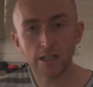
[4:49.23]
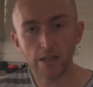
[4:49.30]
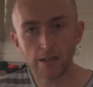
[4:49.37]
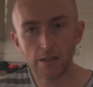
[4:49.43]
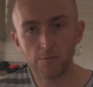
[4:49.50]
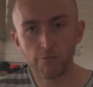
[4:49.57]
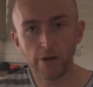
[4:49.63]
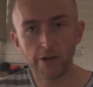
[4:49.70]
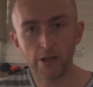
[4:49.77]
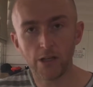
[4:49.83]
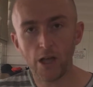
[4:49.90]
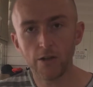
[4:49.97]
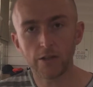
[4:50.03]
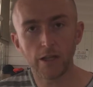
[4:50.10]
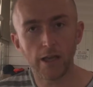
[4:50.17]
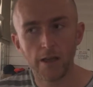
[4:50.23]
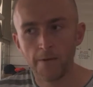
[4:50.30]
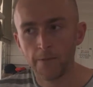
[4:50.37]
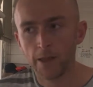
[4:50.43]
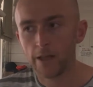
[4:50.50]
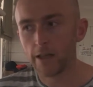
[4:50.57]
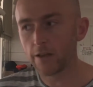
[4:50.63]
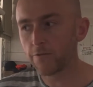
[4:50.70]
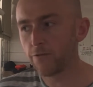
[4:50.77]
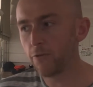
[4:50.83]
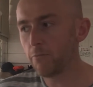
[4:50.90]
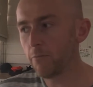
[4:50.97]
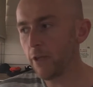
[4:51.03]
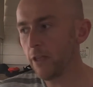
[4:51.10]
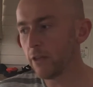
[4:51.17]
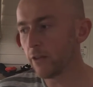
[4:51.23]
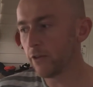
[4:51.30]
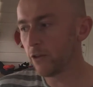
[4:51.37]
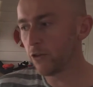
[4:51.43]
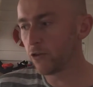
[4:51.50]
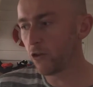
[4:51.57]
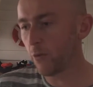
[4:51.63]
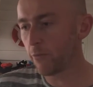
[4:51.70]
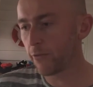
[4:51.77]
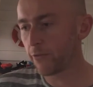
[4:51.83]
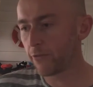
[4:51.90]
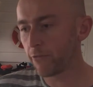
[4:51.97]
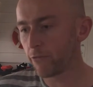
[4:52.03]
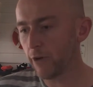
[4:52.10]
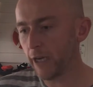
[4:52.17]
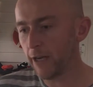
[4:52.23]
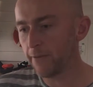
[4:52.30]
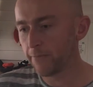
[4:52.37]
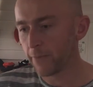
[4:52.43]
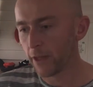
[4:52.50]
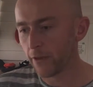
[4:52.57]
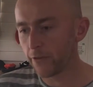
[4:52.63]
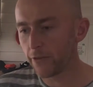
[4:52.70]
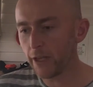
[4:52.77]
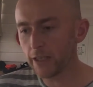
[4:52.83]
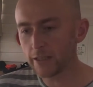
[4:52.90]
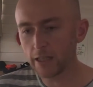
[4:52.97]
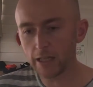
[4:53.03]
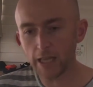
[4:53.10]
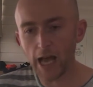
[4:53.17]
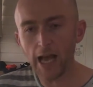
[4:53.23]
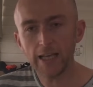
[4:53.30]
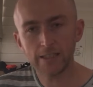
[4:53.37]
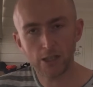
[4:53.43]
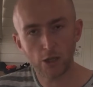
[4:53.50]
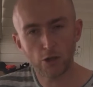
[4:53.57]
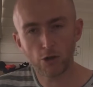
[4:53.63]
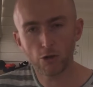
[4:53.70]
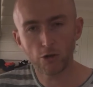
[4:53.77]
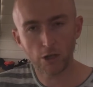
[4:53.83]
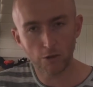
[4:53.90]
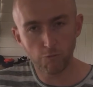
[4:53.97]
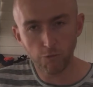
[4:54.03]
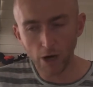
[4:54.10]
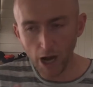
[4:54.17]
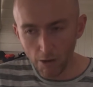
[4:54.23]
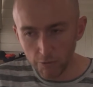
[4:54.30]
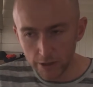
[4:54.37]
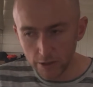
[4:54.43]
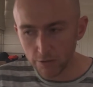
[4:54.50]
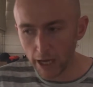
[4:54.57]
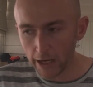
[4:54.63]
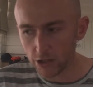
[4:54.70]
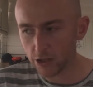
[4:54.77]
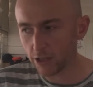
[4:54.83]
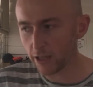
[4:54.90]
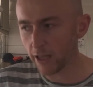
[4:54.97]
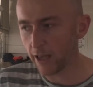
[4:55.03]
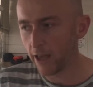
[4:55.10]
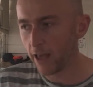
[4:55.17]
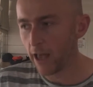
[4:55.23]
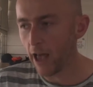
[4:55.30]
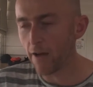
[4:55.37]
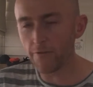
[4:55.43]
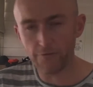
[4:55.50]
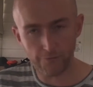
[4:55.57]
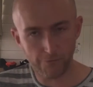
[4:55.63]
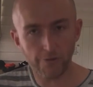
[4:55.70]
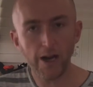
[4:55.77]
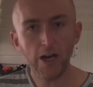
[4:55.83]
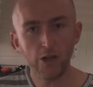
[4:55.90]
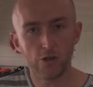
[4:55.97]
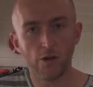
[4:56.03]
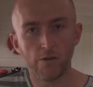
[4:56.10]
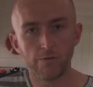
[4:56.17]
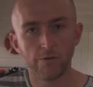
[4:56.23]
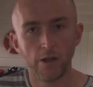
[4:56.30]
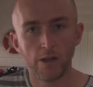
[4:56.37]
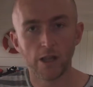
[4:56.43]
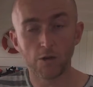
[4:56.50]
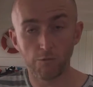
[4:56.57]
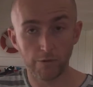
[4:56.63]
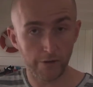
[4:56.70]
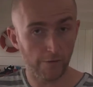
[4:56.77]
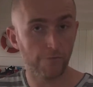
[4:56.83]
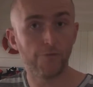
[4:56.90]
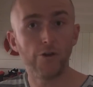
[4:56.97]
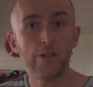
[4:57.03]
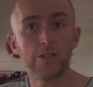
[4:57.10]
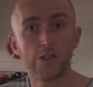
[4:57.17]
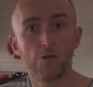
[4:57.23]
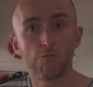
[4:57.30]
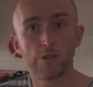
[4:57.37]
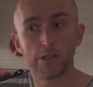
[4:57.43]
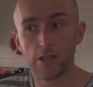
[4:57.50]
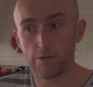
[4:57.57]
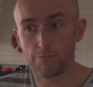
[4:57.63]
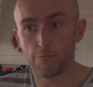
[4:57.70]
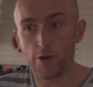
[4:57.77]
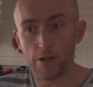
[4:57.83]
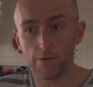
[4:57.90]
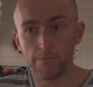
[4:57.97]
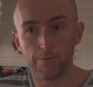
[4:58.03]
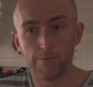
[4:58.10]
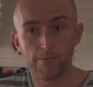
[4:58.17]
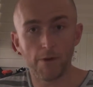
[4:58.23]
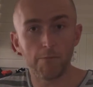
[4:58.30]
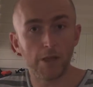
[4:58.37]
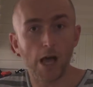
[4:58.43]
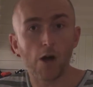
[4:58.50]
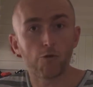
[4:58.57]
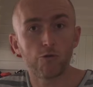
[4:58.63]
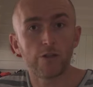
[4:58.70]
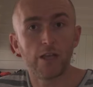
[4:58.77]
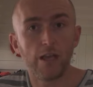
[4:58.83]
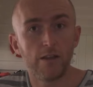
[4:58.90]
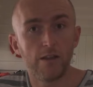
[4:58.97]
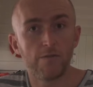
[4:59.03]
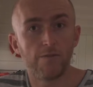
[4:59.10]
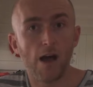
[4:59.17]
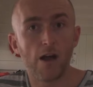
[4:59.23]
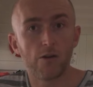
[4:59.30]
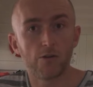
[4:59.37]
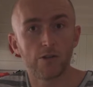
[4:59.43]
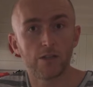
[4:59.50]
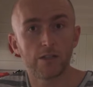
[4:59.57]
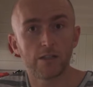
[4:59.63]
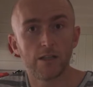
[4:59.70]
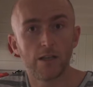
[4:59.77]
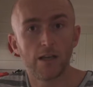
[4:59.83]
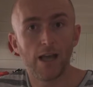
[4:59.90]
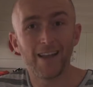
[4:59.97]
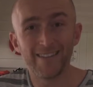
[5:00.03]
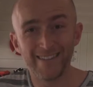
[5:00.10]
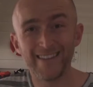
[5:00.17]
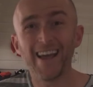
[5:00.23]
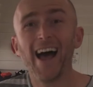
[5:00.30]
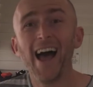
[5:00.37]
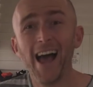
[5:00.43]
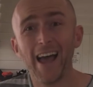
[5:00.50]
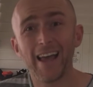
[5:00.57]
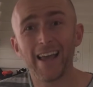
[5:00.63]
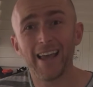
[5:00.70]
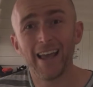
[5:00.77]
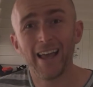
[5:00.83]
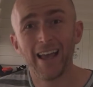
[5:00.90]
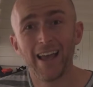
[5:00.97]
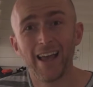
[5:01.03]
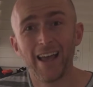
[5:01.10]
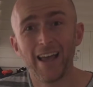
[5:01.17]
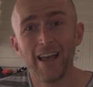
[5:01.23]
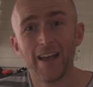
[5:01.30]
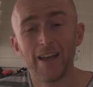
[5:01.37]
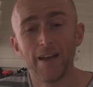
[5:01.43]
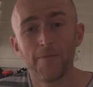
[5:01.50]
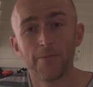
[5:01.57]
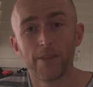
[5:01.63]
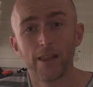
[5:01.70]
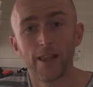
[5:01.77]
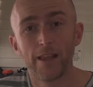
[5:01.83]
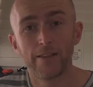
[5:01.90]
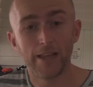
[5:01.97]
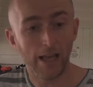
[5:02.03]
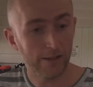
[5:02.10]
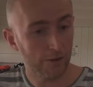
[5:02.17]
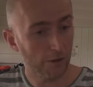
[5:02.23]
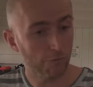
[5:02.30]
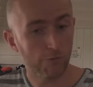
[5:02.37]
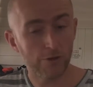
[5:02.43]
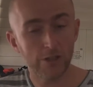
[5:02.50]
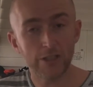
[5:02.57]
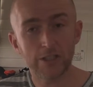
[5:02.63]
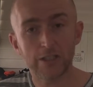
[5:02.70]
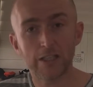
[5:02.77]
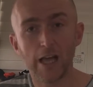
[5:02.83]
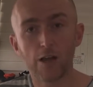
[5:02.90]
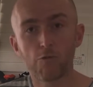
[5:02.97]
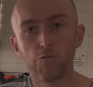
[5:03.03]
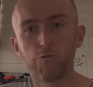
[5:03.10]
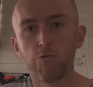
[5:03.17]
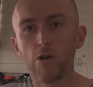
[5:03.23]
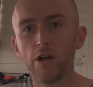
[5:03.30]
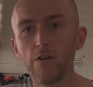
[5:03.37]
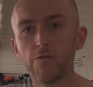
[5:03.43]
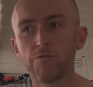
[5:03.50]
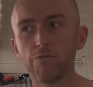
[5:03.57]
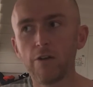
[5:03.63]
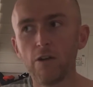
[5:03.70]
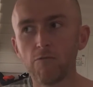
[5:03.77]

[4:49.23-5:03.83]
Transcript: started breaking out, for me, the top 3 things that I started to look at, what I was actually afraid of. The first thing was that, I could get the virus and die. Then it was like, what if we